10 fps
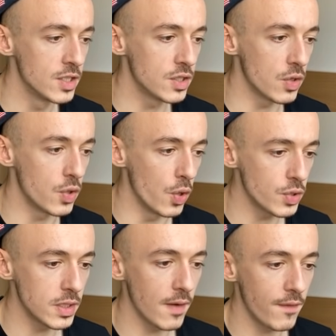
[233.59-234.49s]
So go
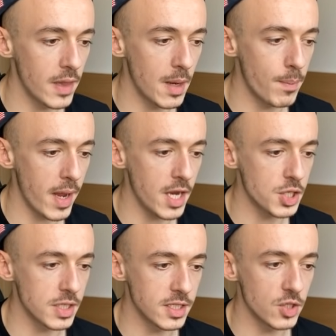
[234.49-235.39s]
to the affiliate
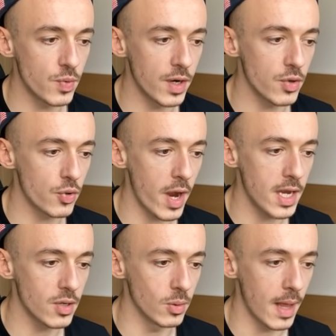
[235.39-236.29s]
page. This is where you're
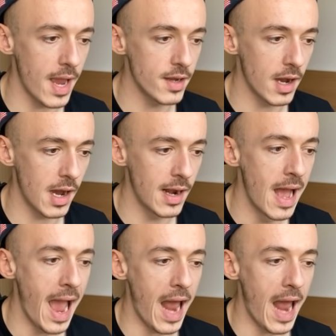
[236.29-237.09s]
going to land on,